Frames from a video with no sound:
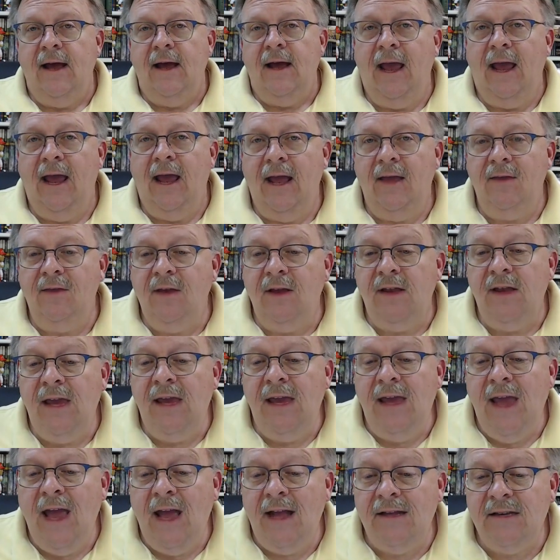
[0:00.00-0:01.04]
And then
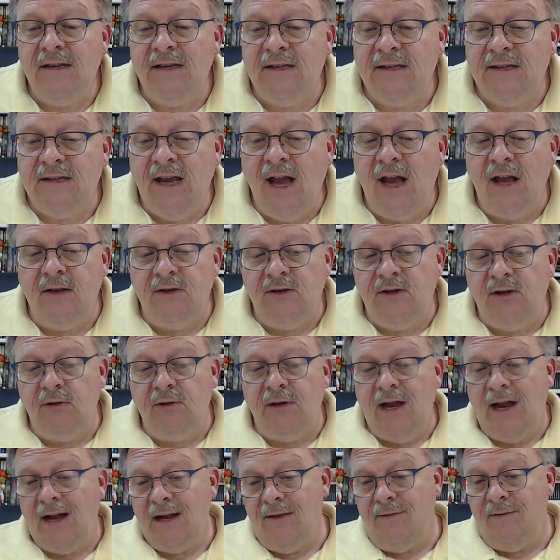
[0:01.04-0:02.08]
he had his sons who
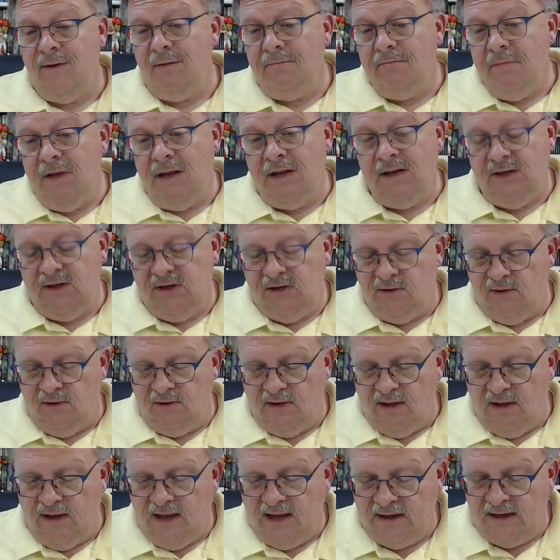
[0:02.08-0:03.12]
kind of administered
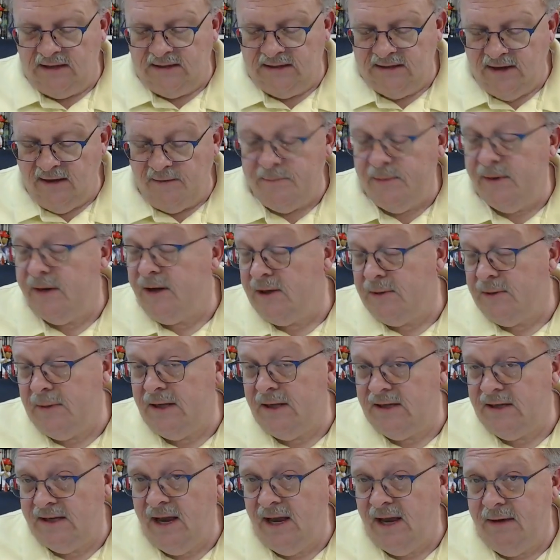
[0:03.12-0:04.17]
a lot of stuff, because by
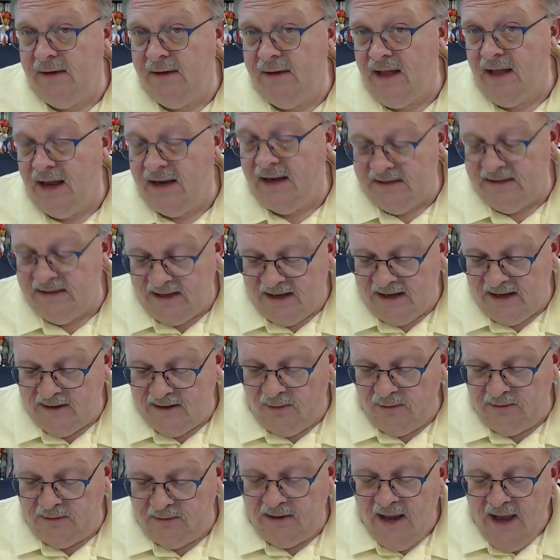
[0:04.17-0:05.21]
this time Eli is a lot
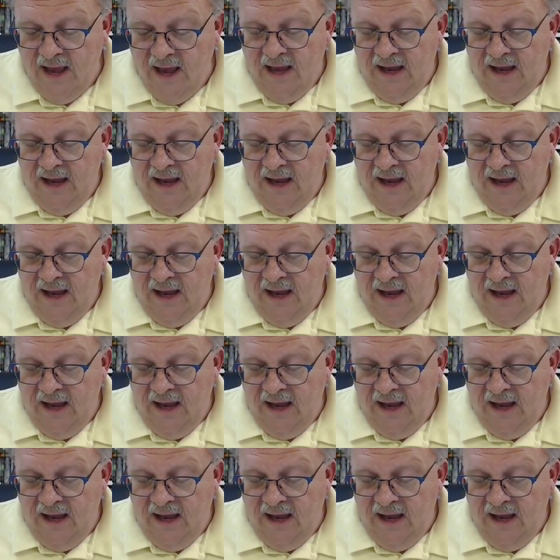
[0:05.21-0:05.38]
older.